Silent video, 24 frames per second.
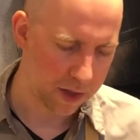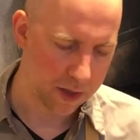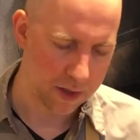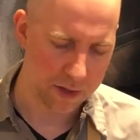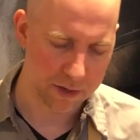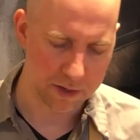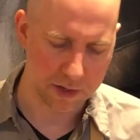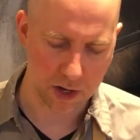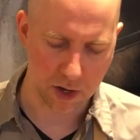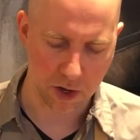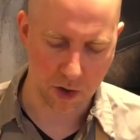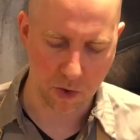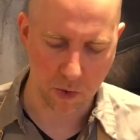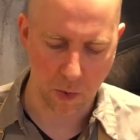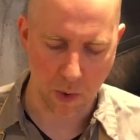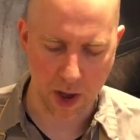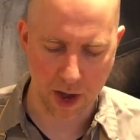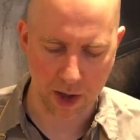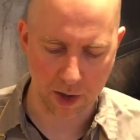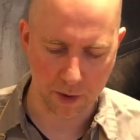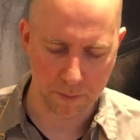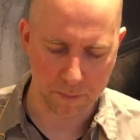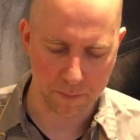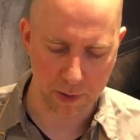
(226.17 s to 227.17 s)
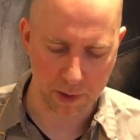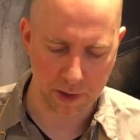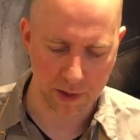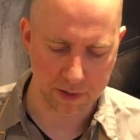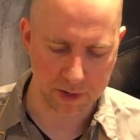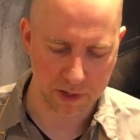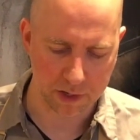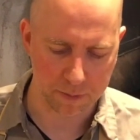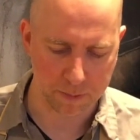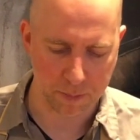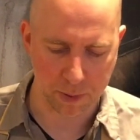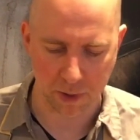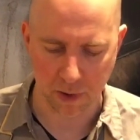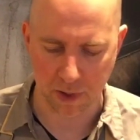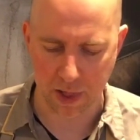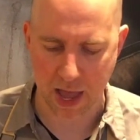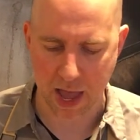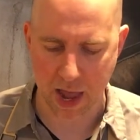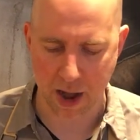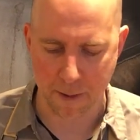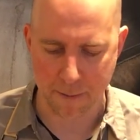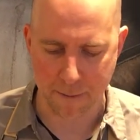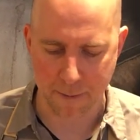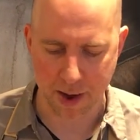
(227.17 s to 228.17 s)
It's a great place to pull
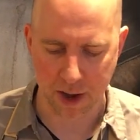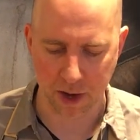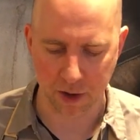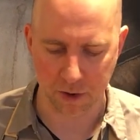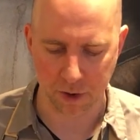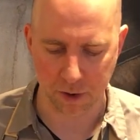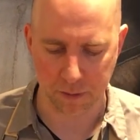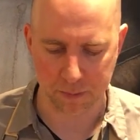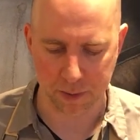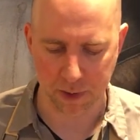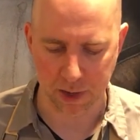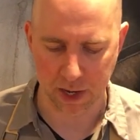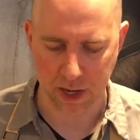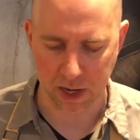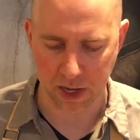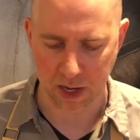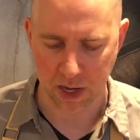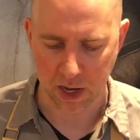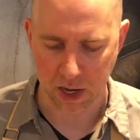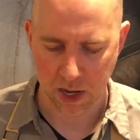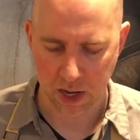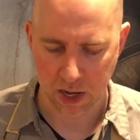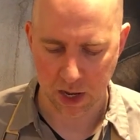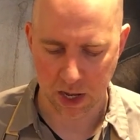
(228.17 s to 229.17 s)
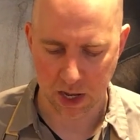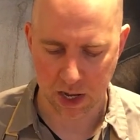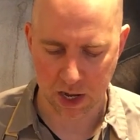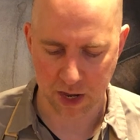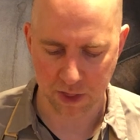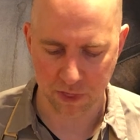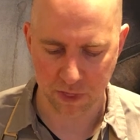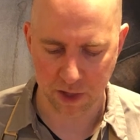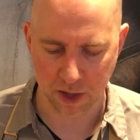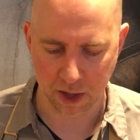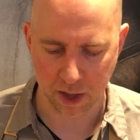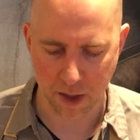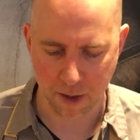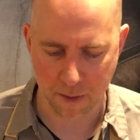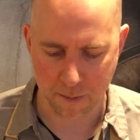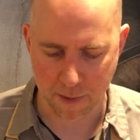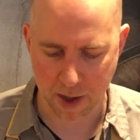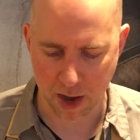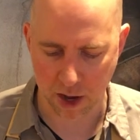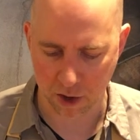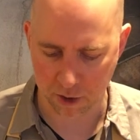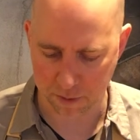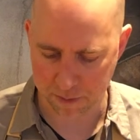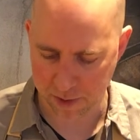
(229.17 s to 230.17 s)
out a microplane, and I think a
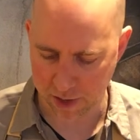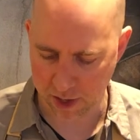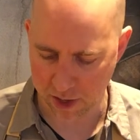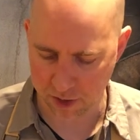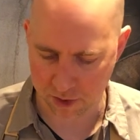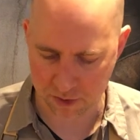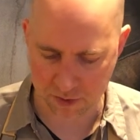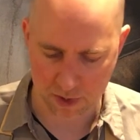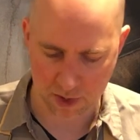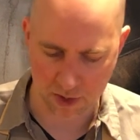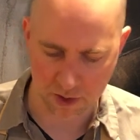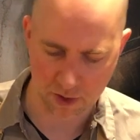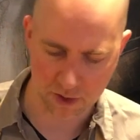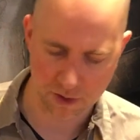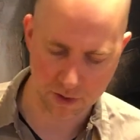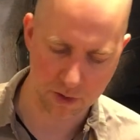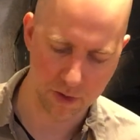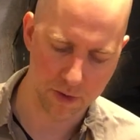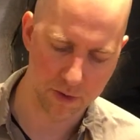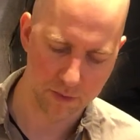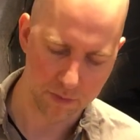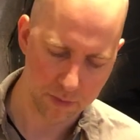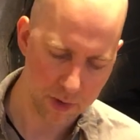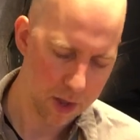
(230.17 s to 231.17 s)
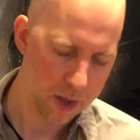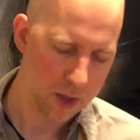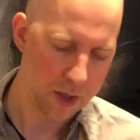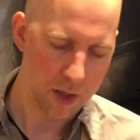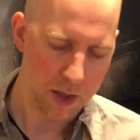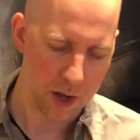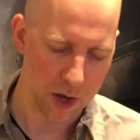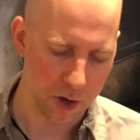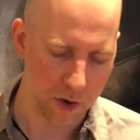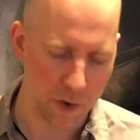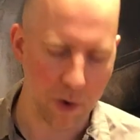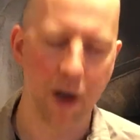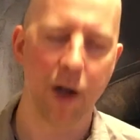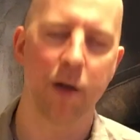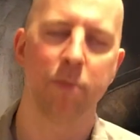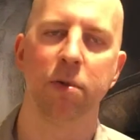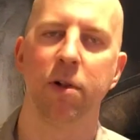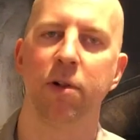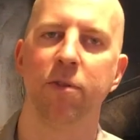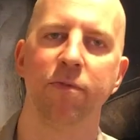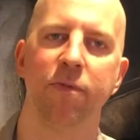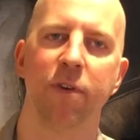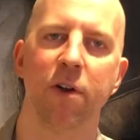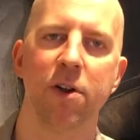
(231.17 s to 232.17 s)
microplane is one of those
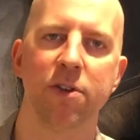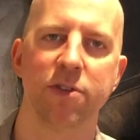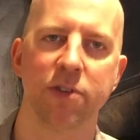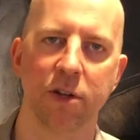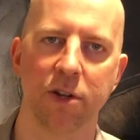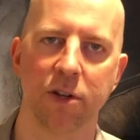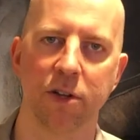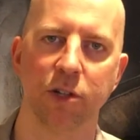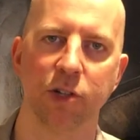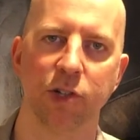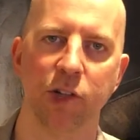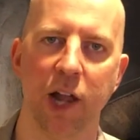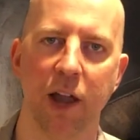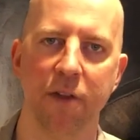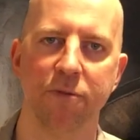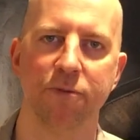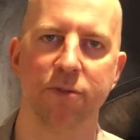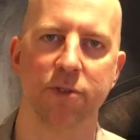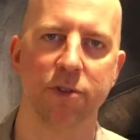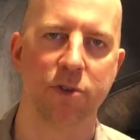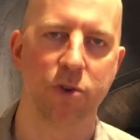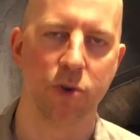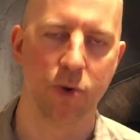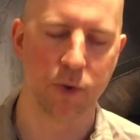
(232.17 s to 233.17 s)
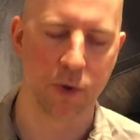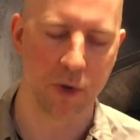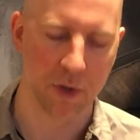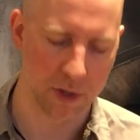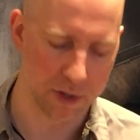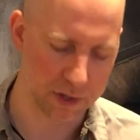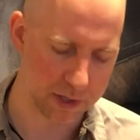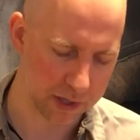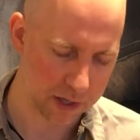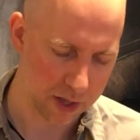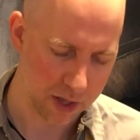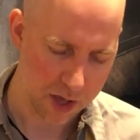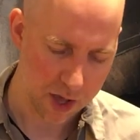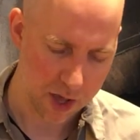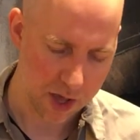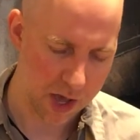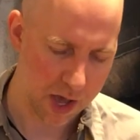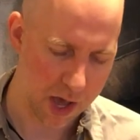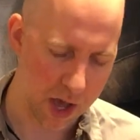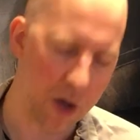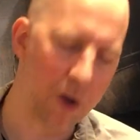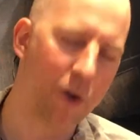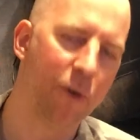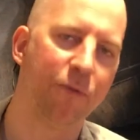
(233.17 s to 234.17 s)
incredible, versatile chef's tools.
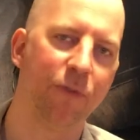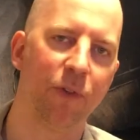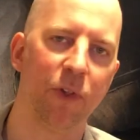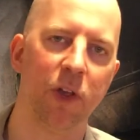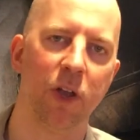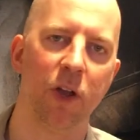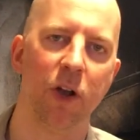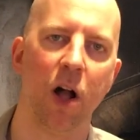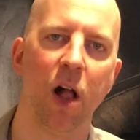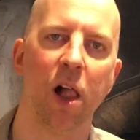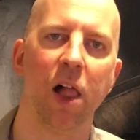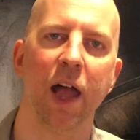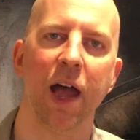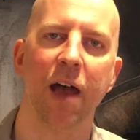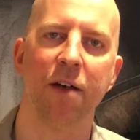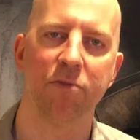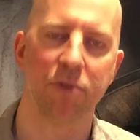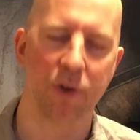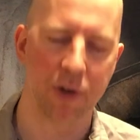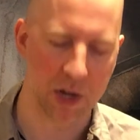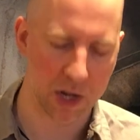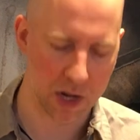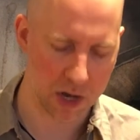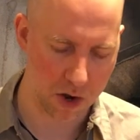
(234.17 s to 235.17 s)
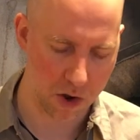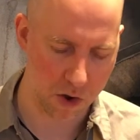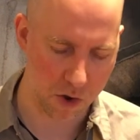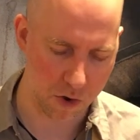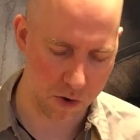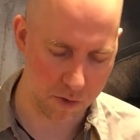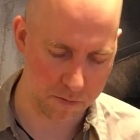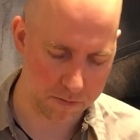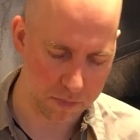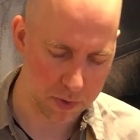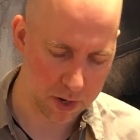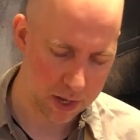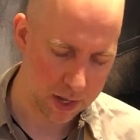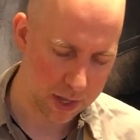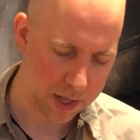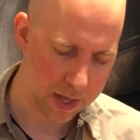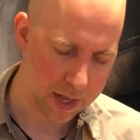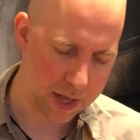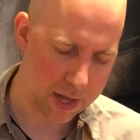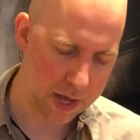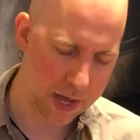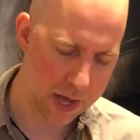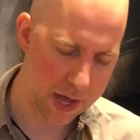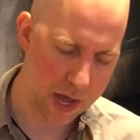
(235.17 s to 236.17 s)
Hopefully you all have one at
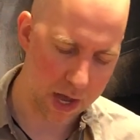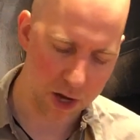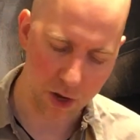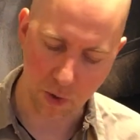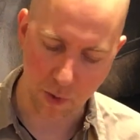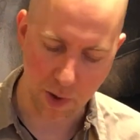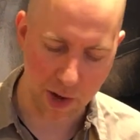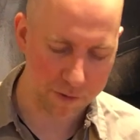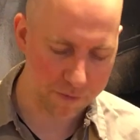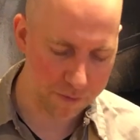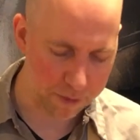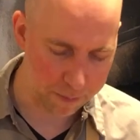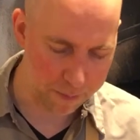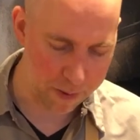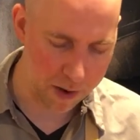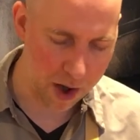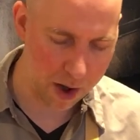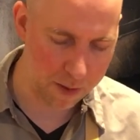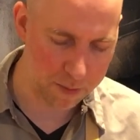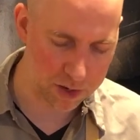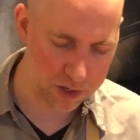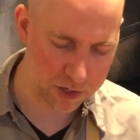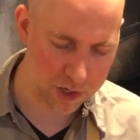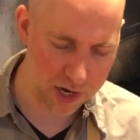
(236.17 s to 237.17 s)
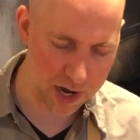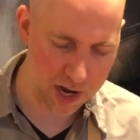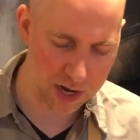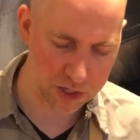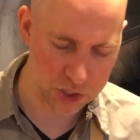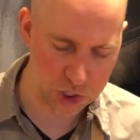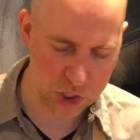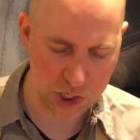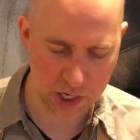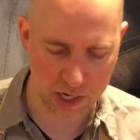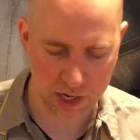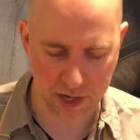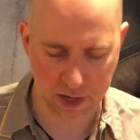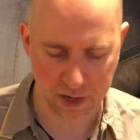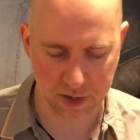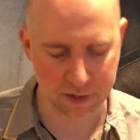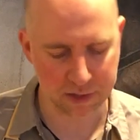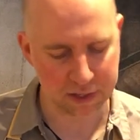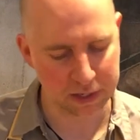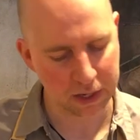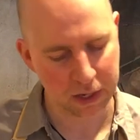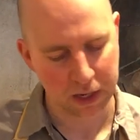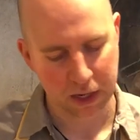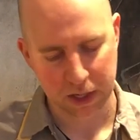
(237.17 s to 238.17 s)
home. Great for Parmesan
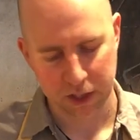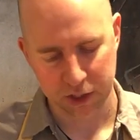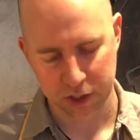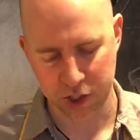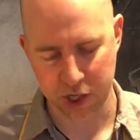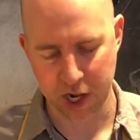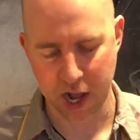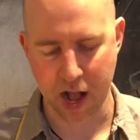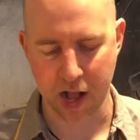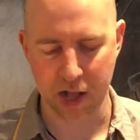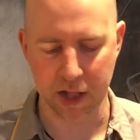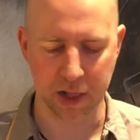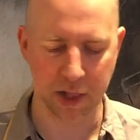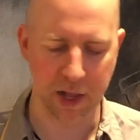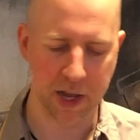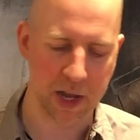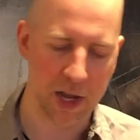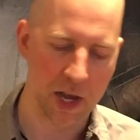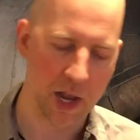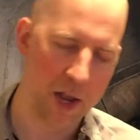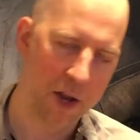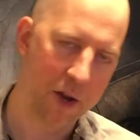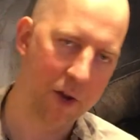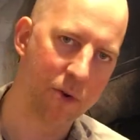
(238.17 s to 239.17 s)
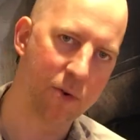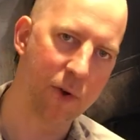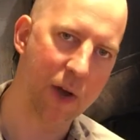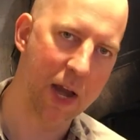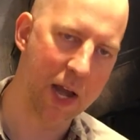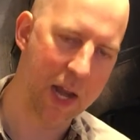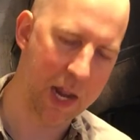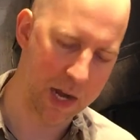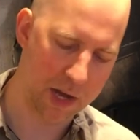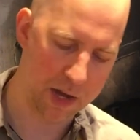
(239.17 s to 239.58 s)
cheese, chocolate, grating